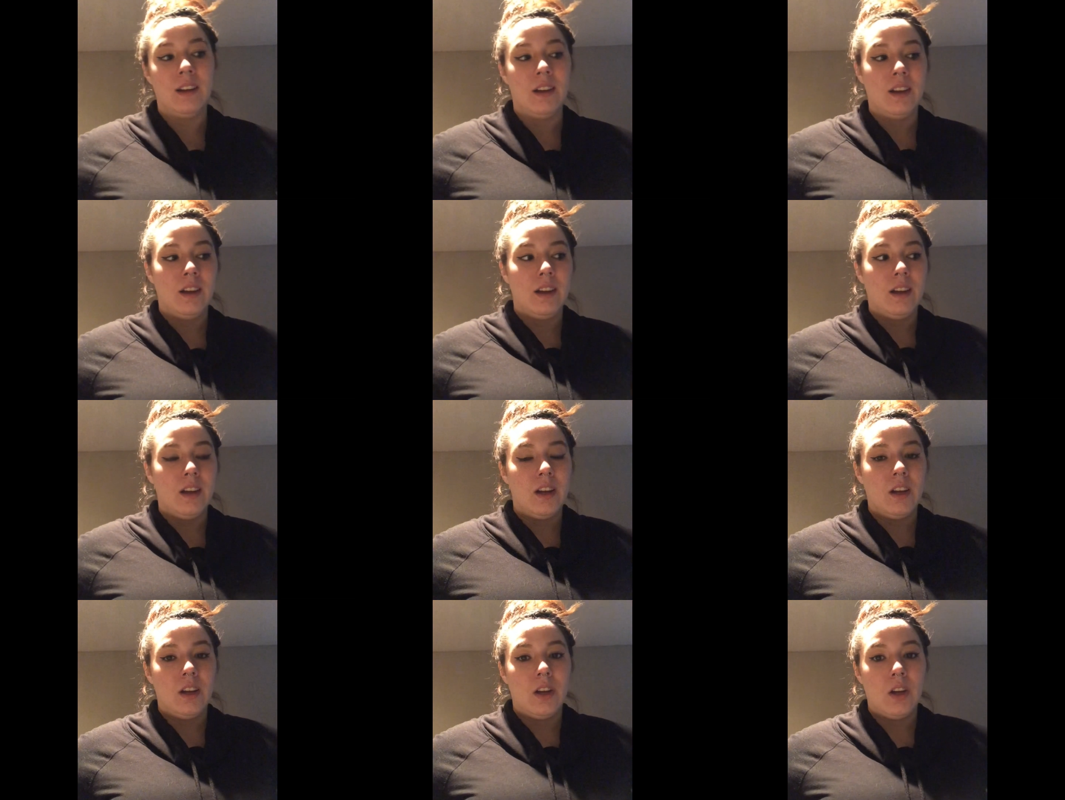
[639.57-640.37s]

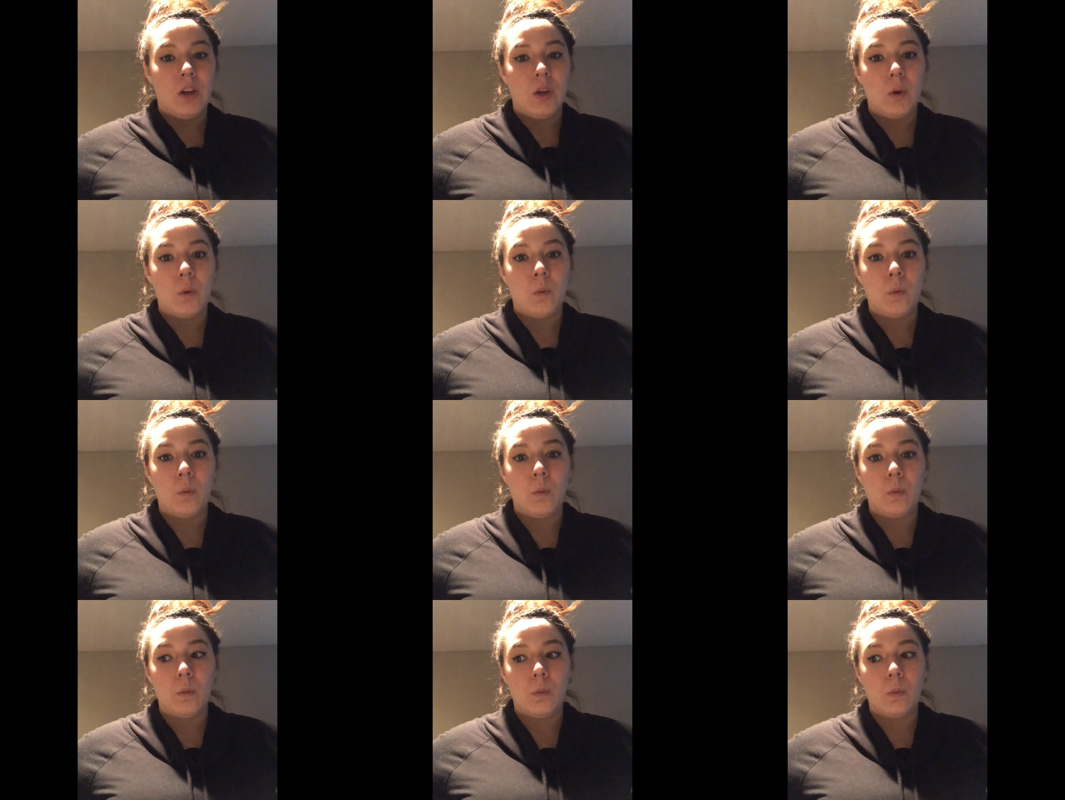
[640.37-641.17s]

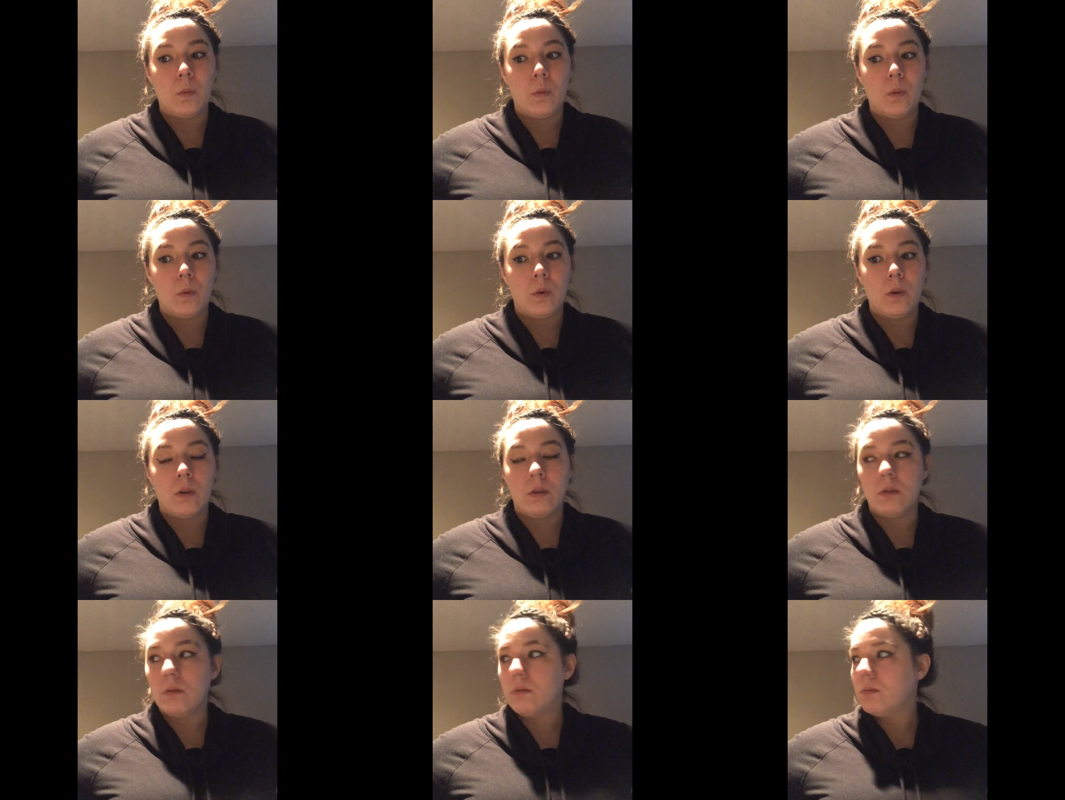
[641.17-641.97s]

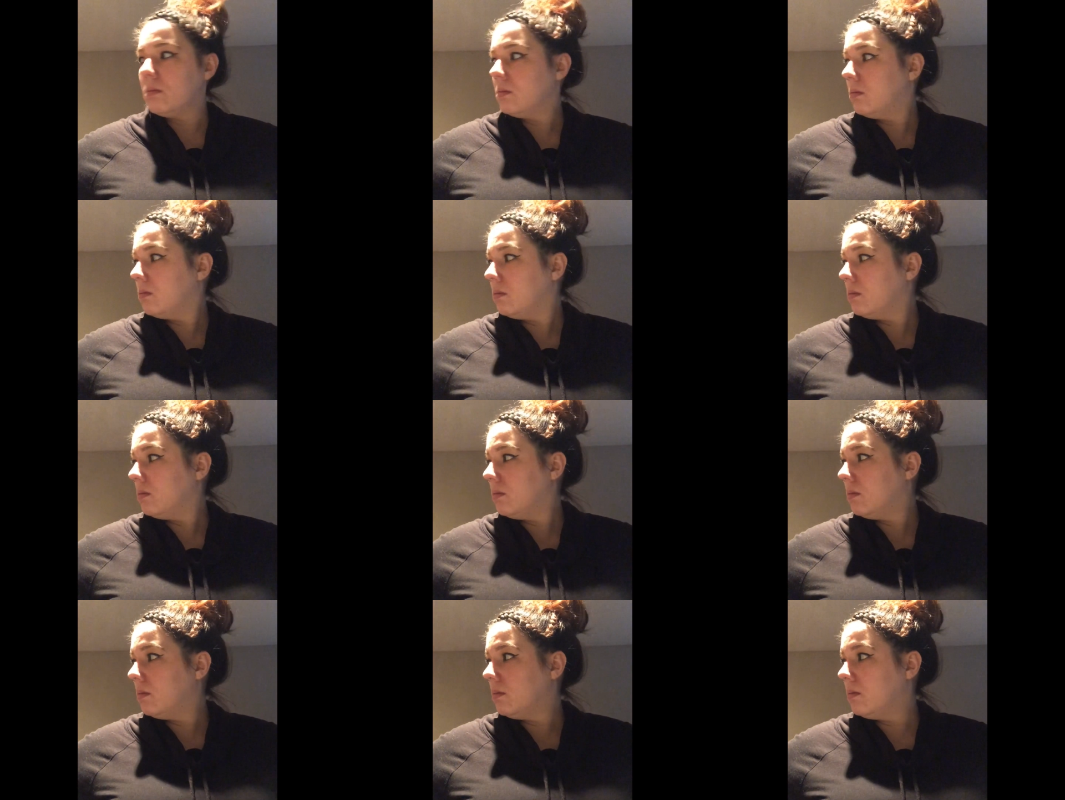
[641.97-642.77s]

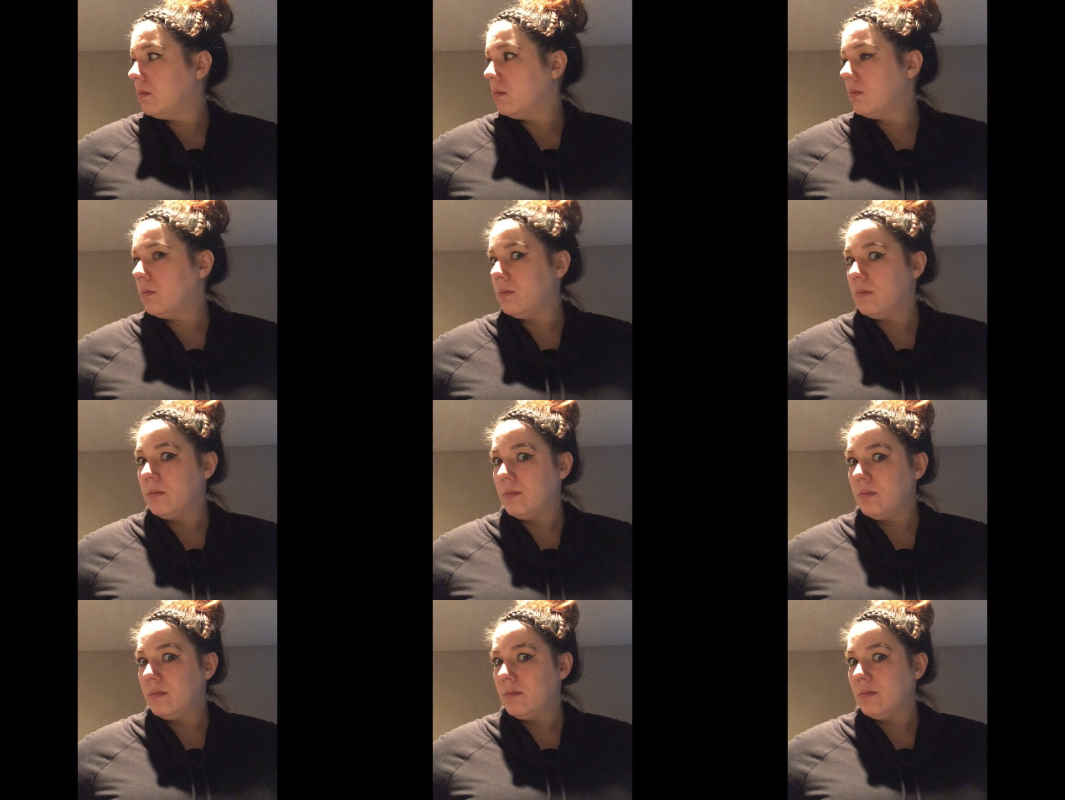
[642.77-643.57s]

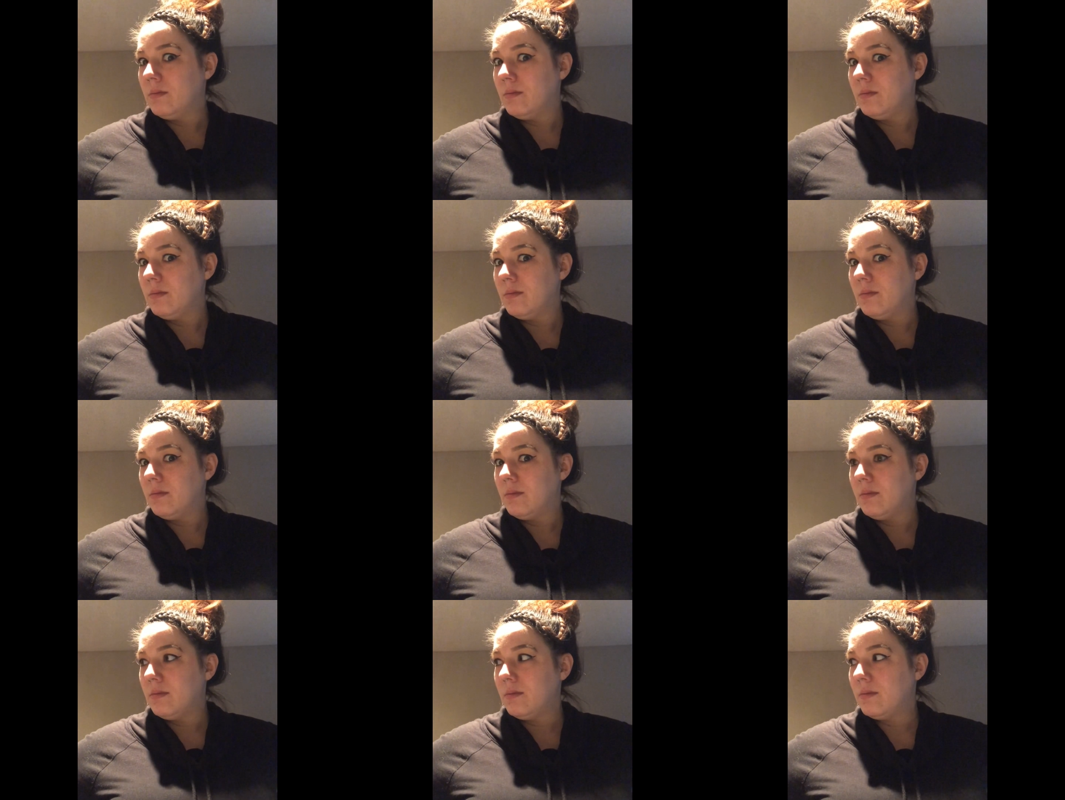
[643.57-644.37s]

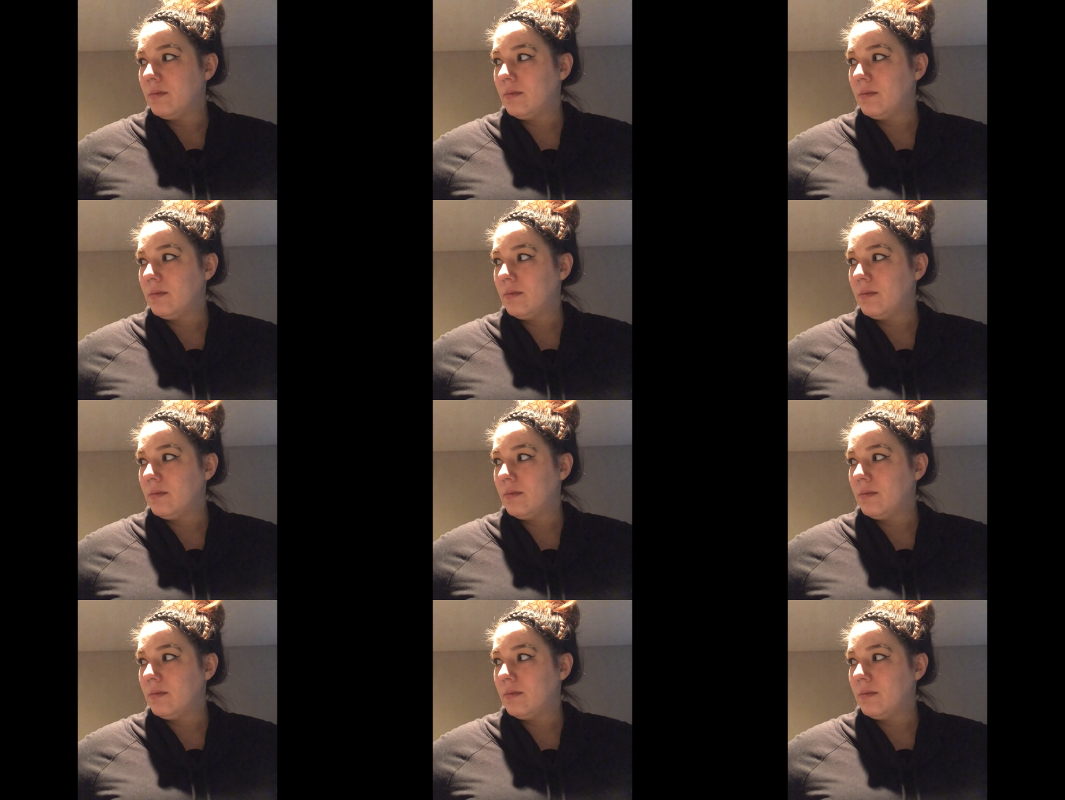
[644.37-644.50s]
No one is speaking in this clip.